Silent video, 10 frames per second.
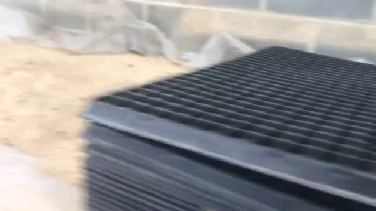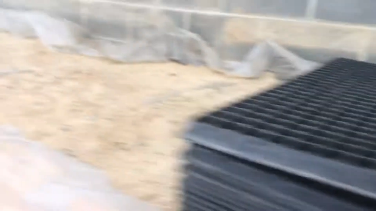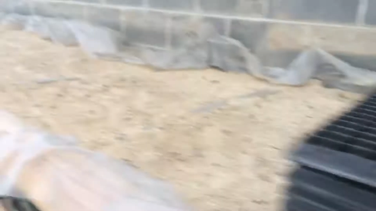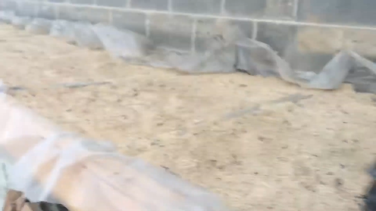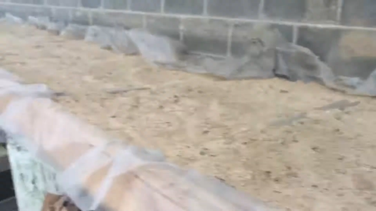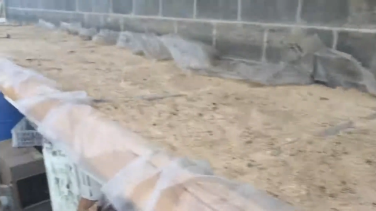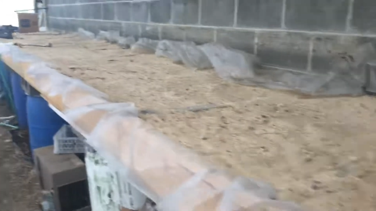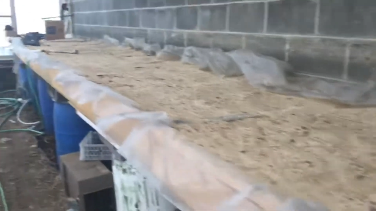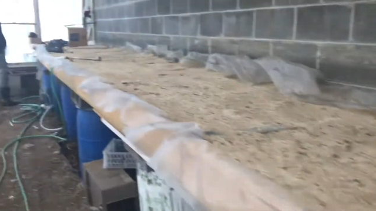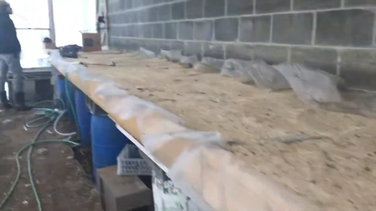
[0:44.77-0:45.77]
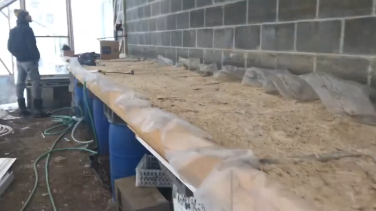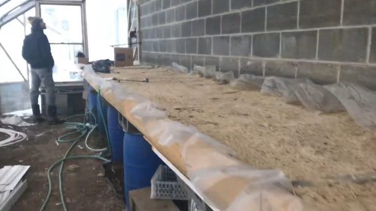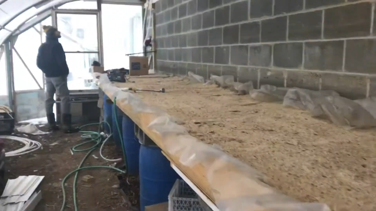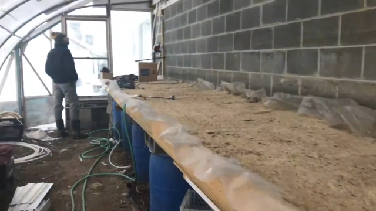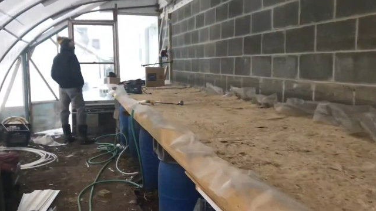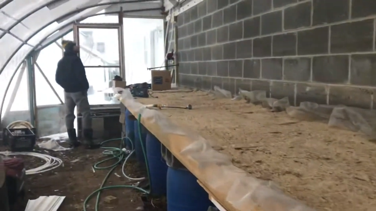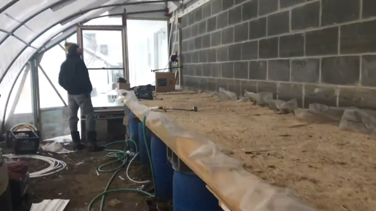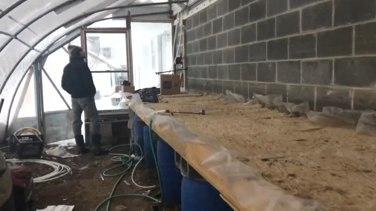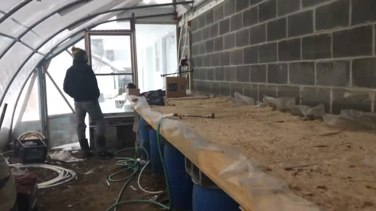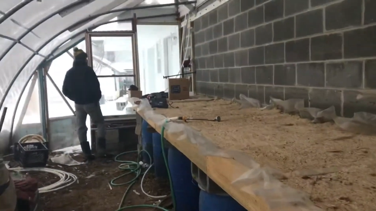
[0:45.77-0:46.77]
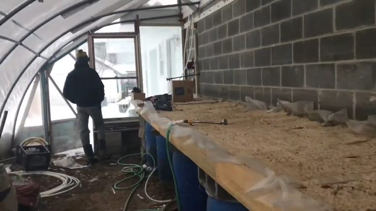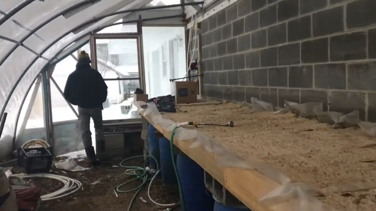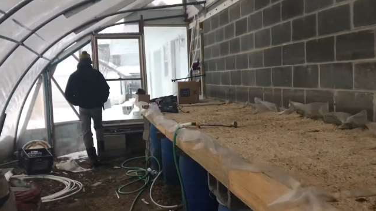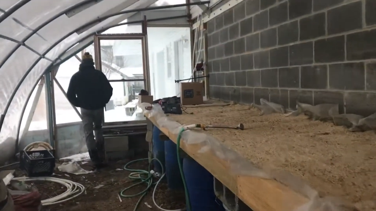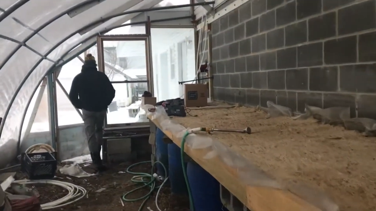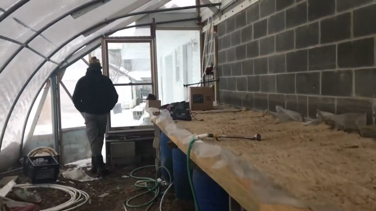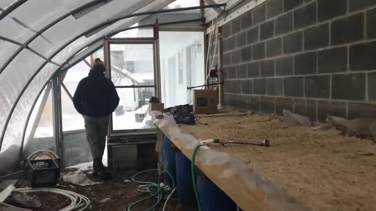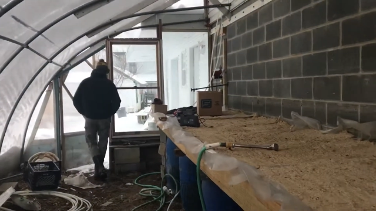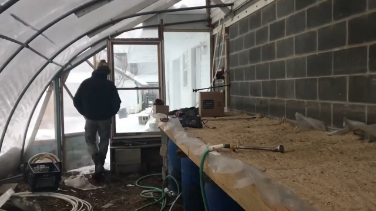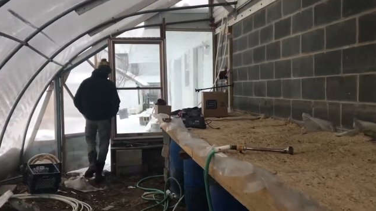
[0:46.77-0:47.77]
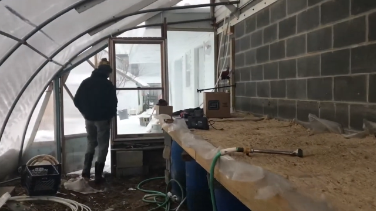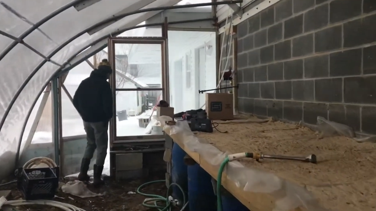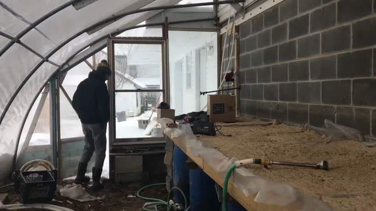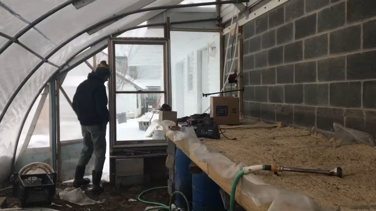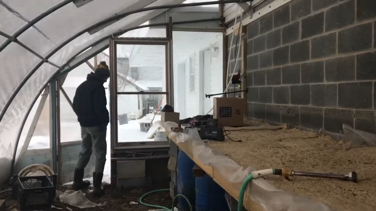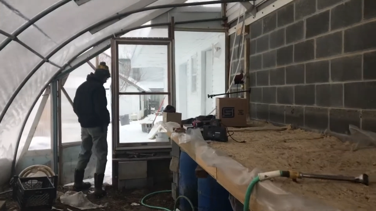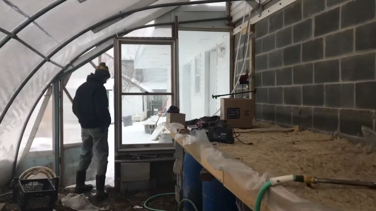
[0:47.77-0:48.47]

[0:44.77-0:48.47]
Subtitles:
[unreadable: no face in view]